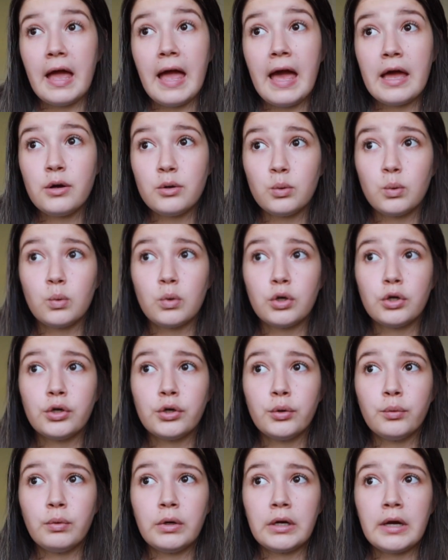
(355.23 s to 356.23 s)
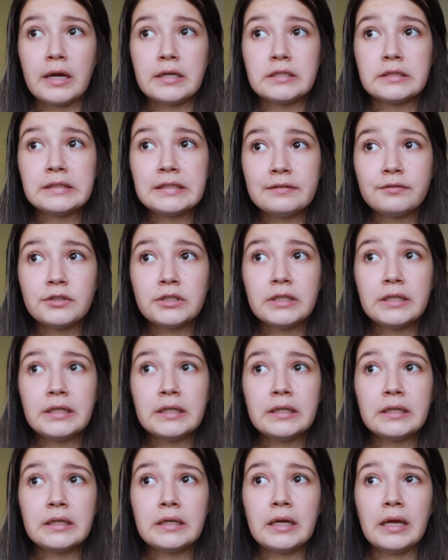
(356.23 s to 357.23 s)
I had an order where I delivered
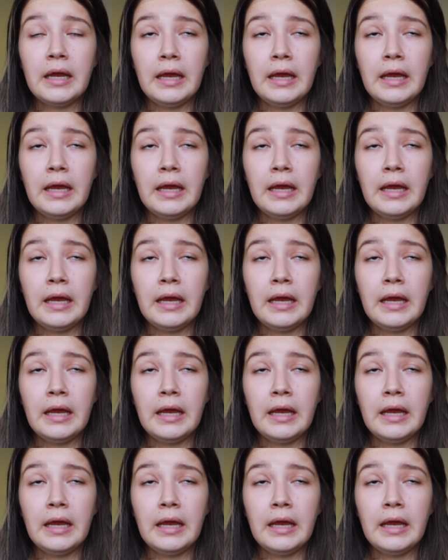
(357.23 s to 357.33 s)
it,